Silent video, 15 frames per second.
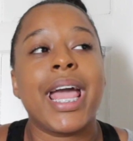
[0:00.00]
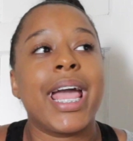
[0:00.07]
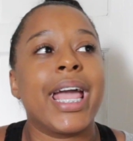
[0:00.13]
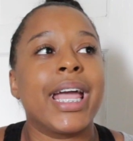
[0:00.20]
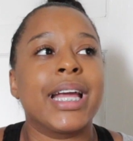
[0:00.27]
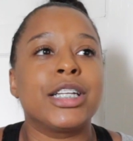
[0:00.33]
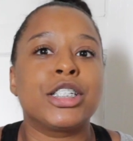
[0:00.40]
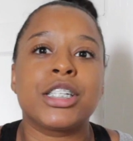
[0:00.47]

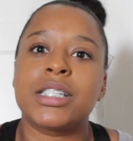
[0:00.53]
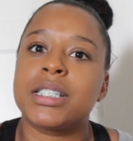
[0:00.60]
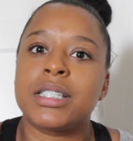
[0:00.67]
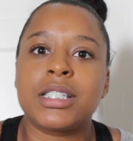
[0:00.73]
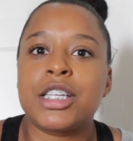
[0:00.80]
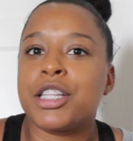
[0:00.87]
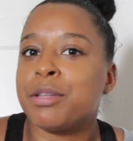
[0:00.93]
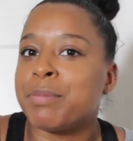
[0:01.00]
and
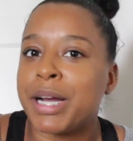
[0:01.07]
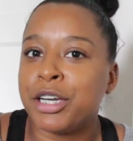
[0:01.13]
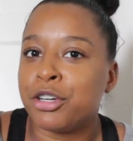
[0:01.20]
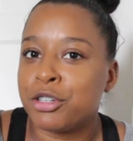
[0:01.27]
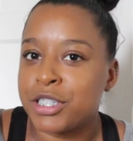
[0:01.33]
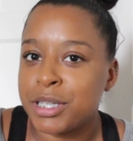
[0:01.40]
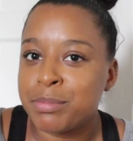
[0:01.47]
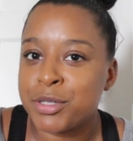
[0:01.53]
just to my
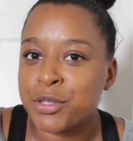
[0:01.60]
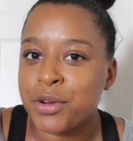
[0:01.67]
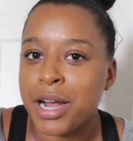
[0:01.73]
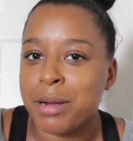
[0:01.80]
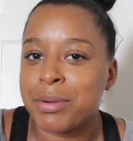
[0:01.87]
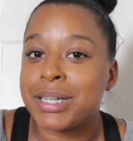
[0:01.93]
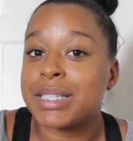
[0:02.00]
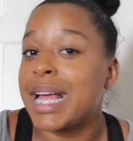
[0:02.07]
new
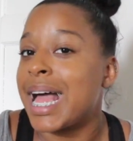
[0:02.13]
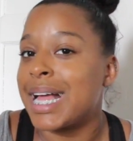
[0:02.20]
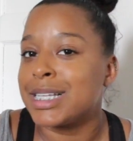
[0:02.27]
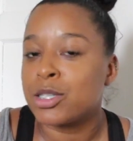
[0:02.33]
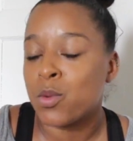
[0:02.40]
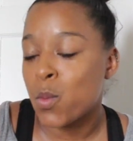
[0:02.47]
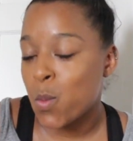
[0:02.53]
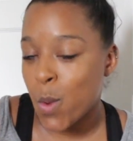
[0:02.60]
subscribers
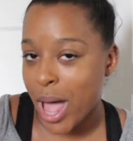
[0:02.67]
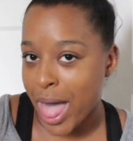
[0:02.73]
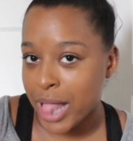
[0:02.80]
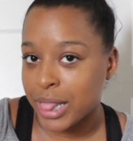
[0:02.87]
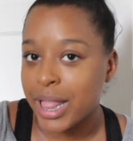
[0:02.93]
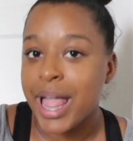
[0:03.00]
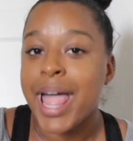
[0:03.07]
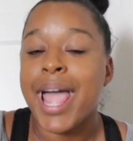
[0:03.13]
as
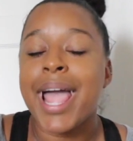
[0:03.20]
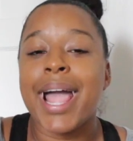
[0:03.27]
well.